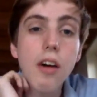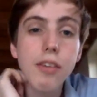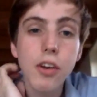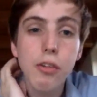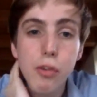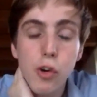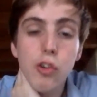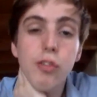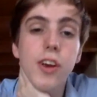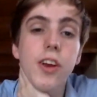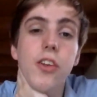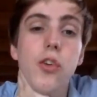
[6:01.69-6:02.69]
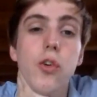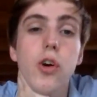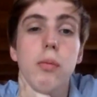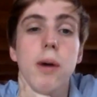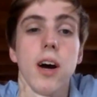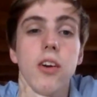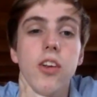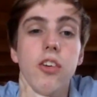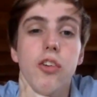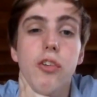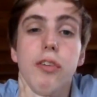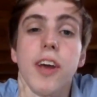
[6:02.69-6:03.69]
I think the first can talk
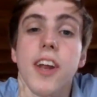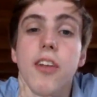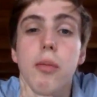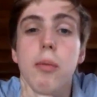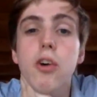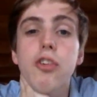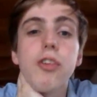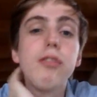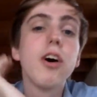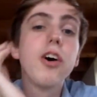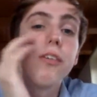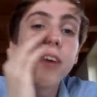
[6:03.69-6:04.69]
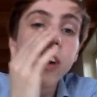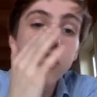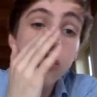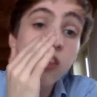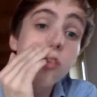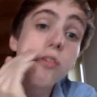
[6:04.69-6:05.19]
about is the thing that the motion evaluates.